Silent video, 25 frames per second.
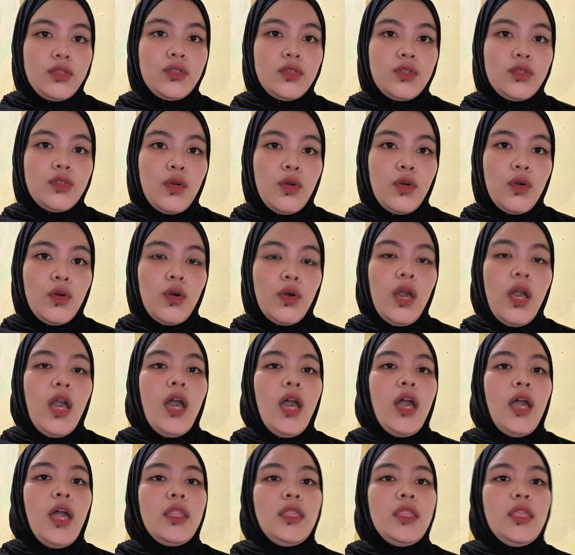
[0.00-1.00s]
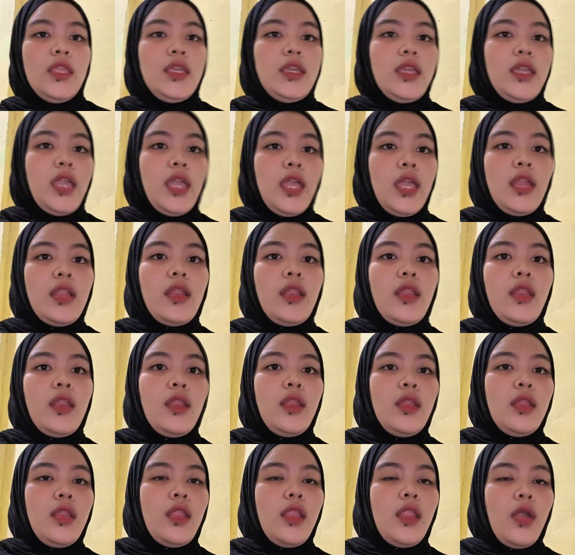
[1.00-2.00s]
so they
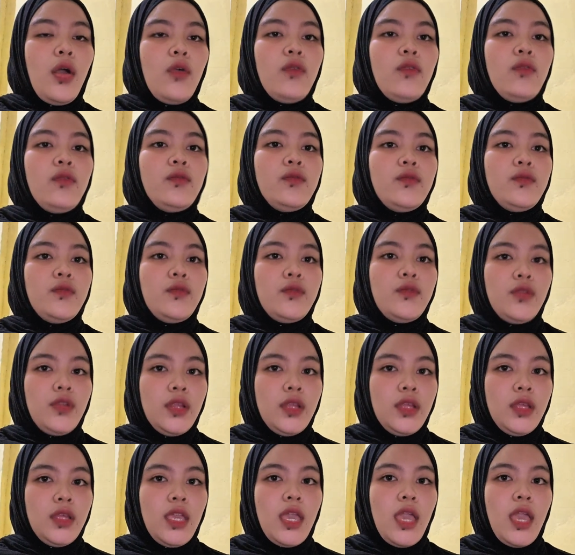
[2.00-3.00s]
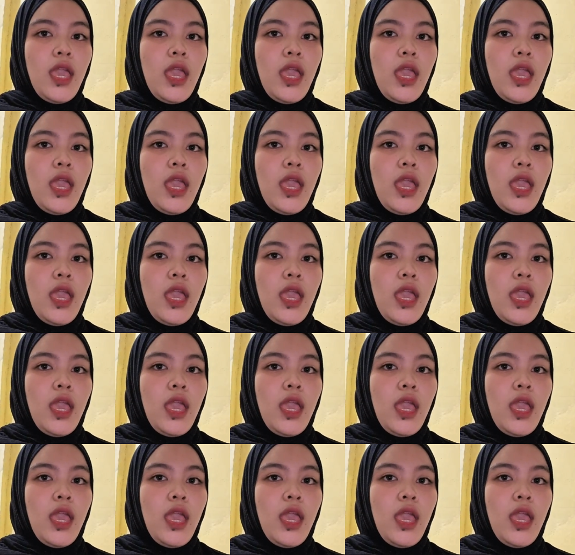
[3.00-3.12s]
can lawfully